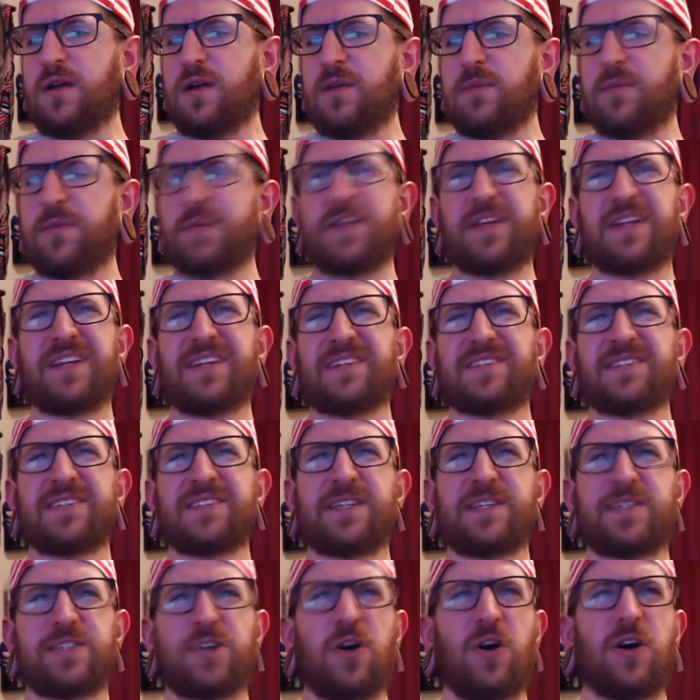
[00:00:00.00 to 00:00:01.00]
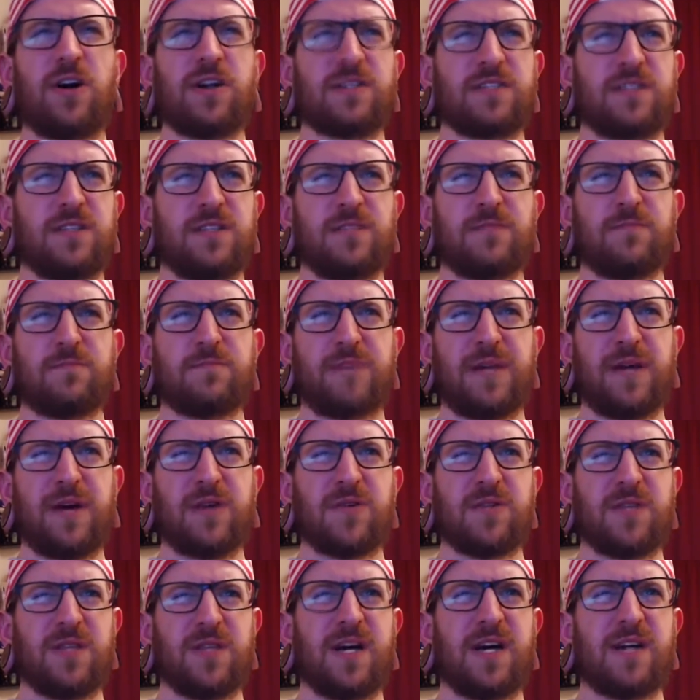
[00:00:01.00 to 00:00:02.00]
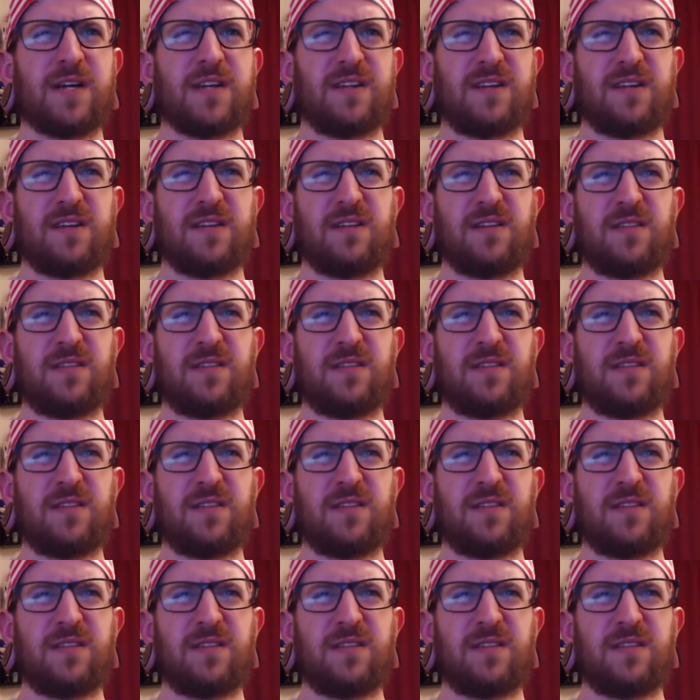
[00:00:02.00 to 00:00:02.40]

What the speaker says: but it doesn't get talked about a lot